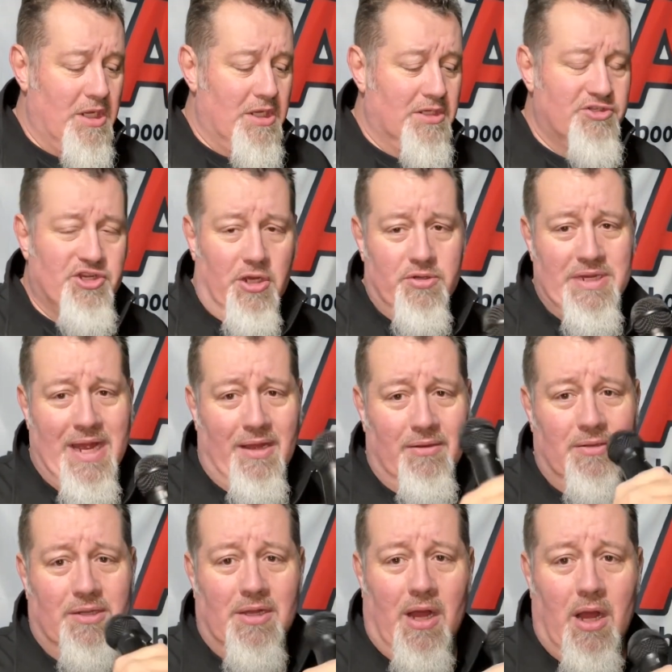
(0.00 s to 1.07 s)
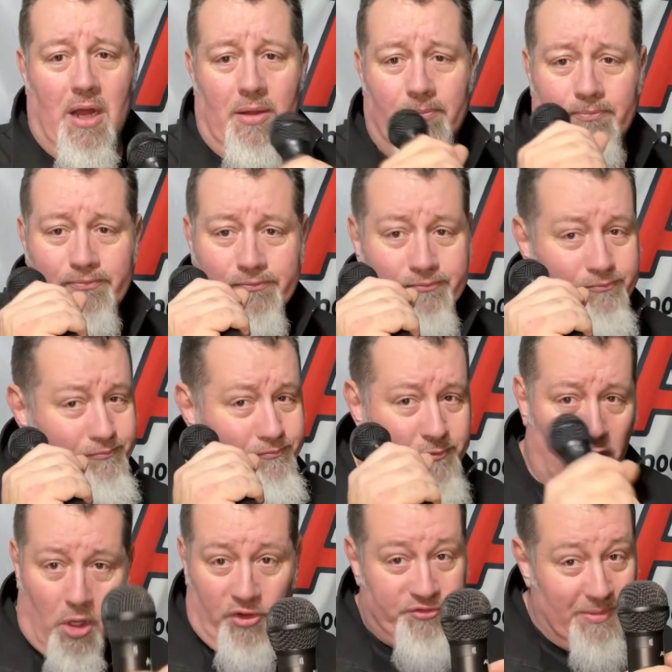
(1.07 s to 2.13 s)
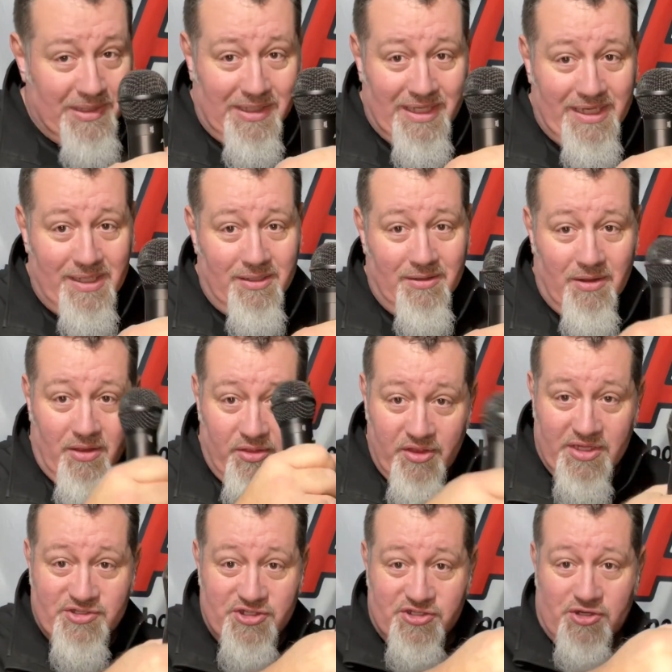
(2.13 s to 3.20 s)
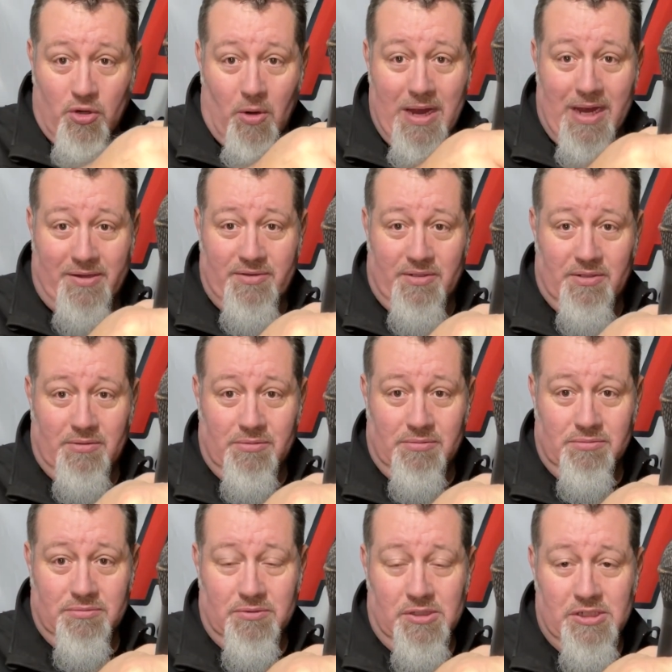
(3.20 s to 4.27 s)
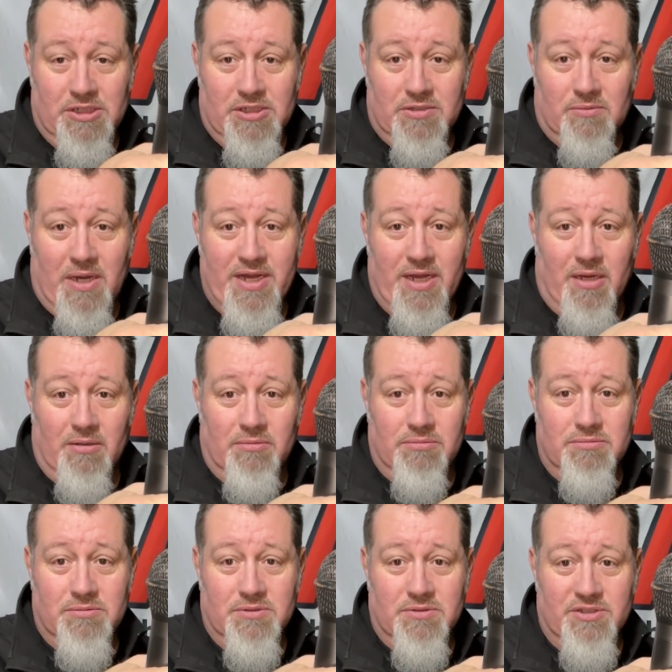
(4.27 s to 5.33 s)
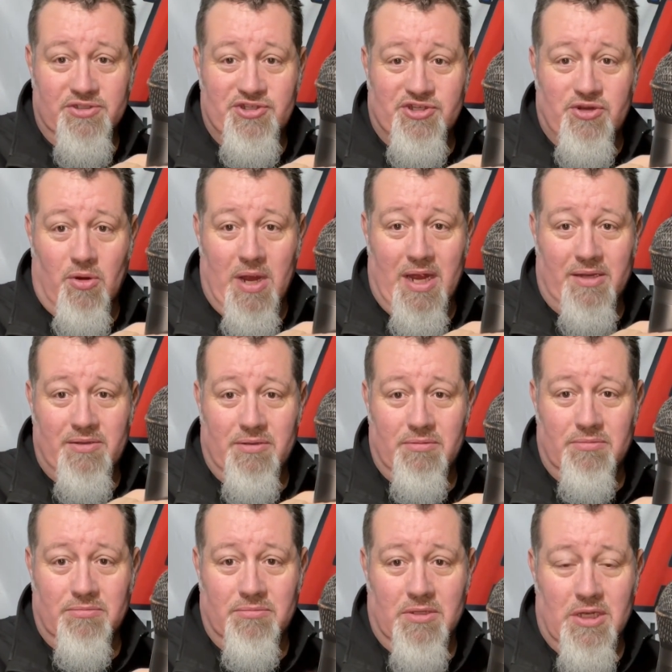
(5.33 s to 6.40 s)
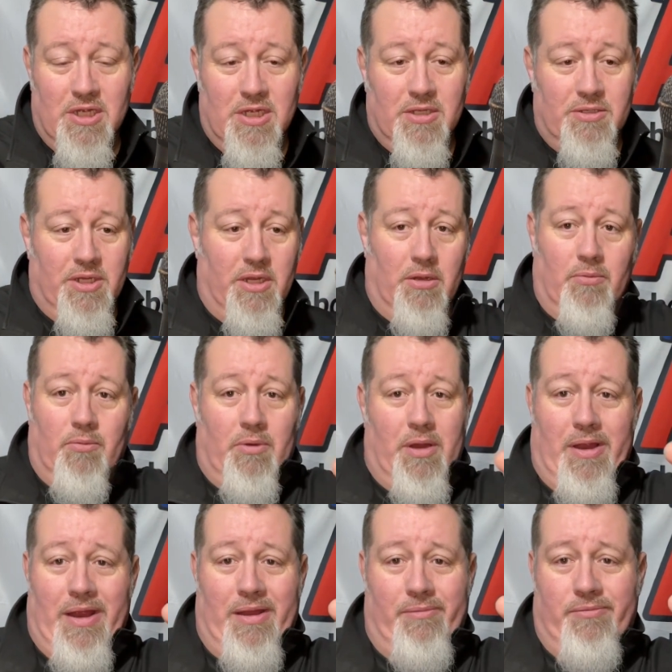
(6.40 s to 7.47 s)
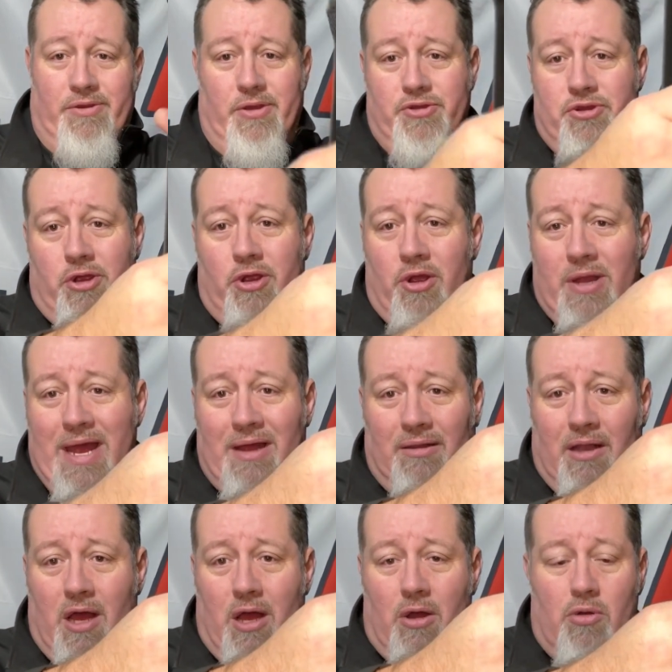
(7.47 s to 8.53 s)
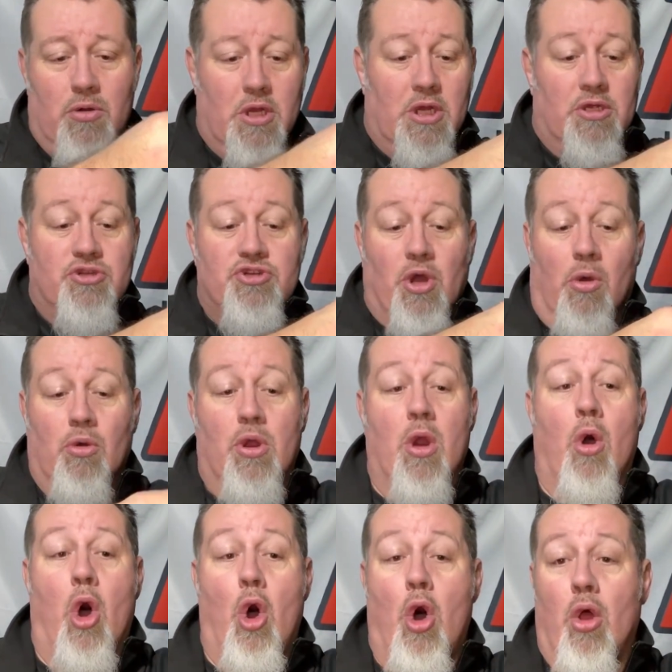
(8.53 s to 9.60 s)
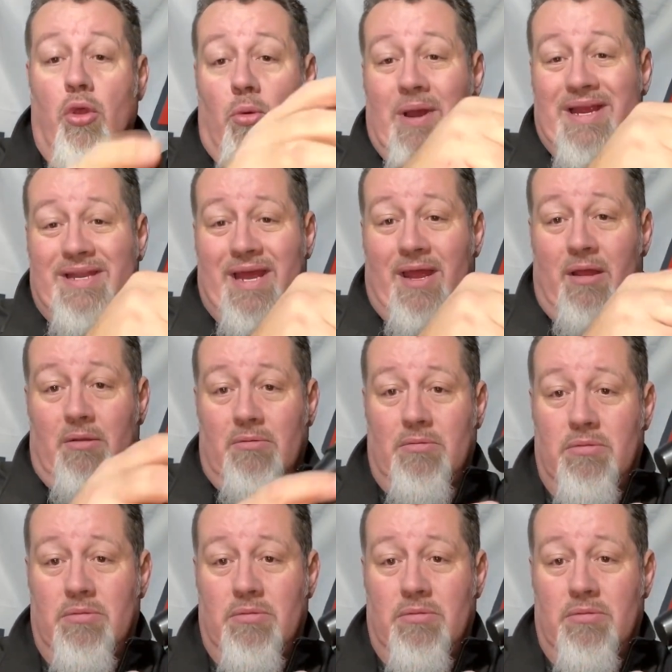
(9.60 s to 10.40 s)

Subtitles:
So yeah, ultimately, this is correct. Right here, this is correct. You can go down low. Don't go all the way down